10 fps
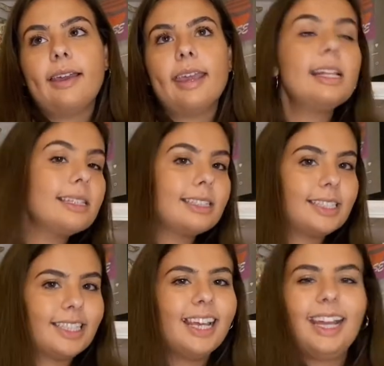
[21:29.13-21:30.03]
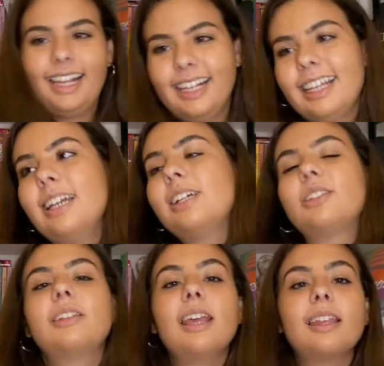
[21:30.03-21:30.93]
it.
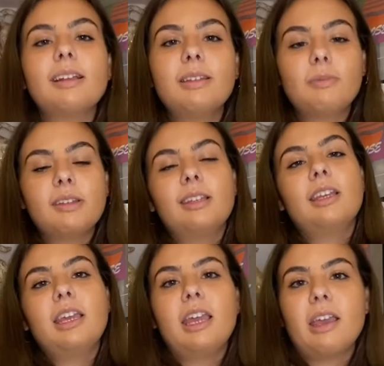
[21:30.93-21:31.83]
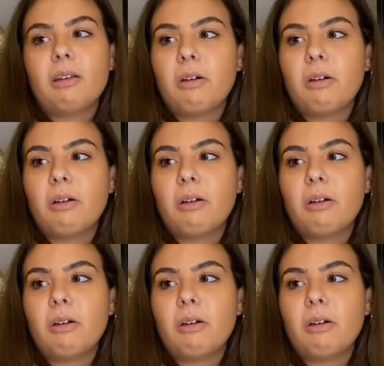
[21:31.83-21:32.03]
So yeah, that's basically